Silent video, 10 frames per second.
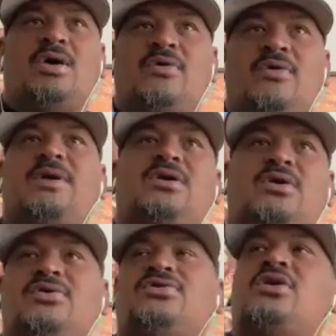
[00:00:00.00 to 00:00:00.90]
your
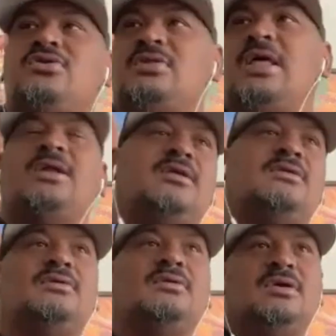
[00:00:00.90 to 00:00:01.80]
video is circulating,
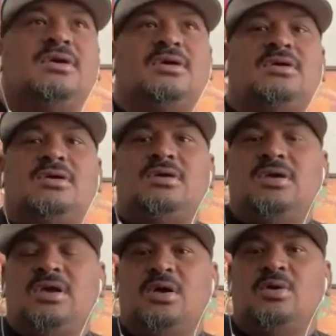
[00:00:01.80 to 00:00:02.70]

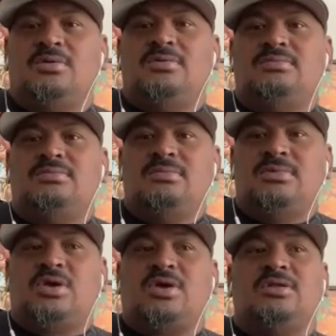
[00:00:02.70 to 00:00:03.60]
you know,
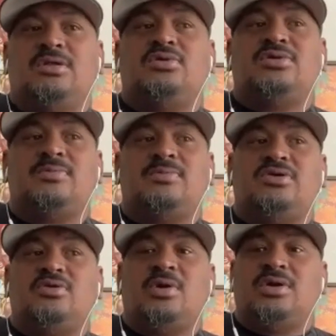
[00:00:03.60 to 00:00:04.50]
you can do something
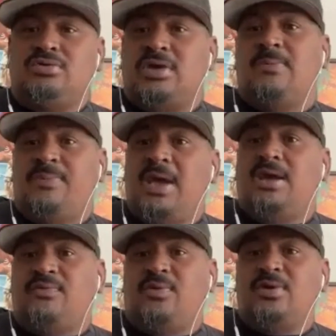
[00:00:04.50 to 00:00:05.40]
to where you get
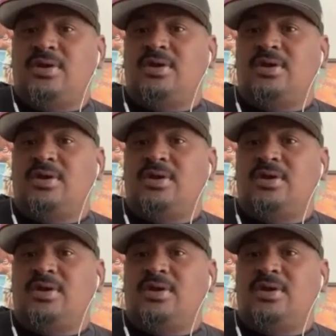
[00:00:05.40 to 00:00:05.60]
paid for it.